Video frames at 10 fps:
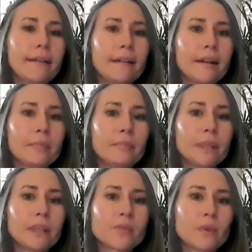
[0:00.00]
um,
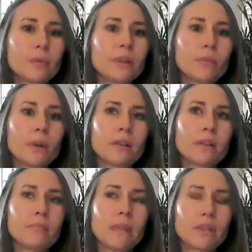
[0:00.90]
because we really want
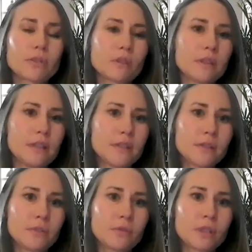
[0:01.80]
to make sure that
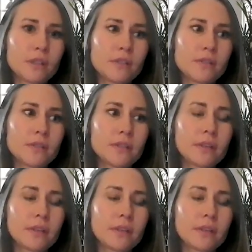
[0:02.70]
these solutions